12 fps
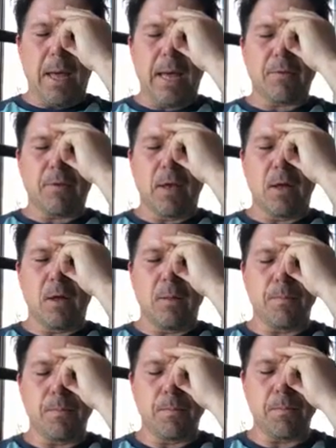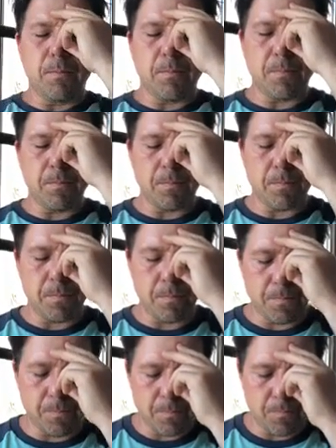exhale.
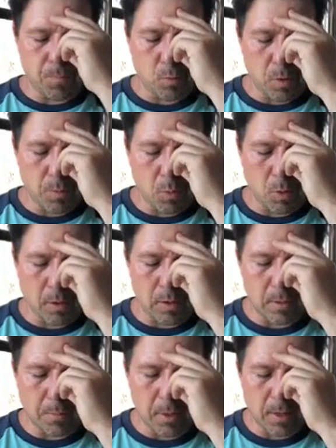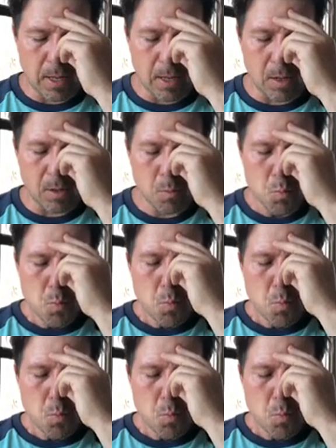One more deep inhale.